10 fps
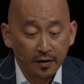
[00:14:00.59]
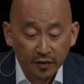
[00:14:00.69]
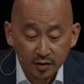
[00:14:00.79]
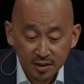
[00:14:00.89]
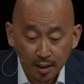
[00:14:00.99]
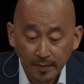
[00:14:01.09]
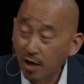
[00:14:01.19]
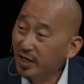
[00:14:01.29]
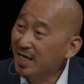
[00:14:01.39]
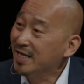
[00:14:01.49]

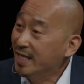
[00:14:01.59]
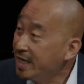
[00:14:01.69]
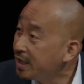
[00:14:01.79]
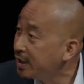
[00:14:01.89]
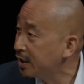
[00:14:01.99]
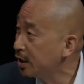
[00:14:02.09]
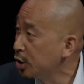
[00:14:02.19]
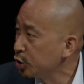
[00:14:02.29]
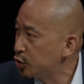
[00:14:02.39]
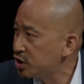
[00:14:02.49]
he needed
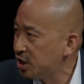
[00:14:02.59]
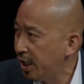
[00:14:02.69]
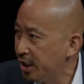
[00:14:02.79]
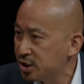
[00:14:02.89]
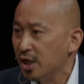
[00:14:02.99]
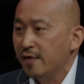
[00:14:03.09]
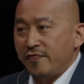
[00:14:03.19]
to change